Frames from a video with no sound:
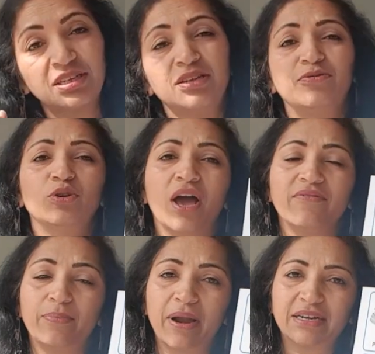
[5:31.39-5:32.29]
And if you
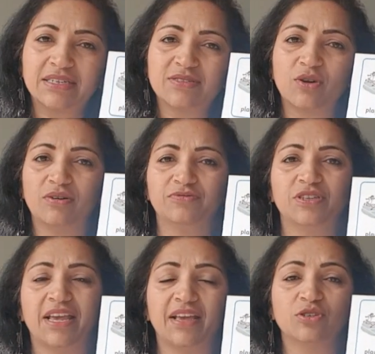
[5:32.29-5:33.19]
have a practice of
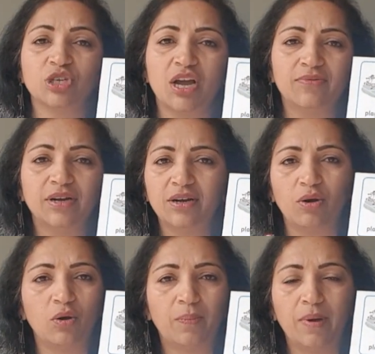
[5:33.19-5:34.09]
taking shower
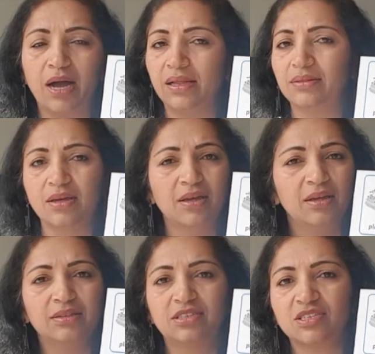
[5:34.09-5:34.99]
or bath,
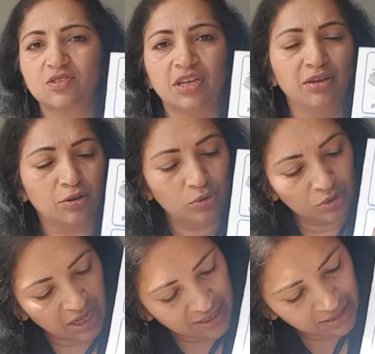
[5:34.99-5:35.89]
just
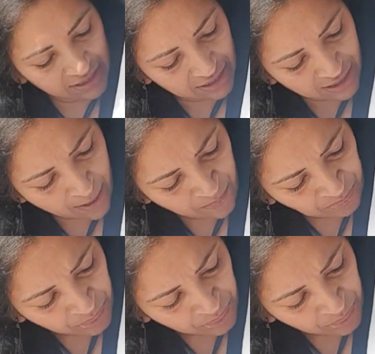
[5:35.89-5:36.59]
include that here.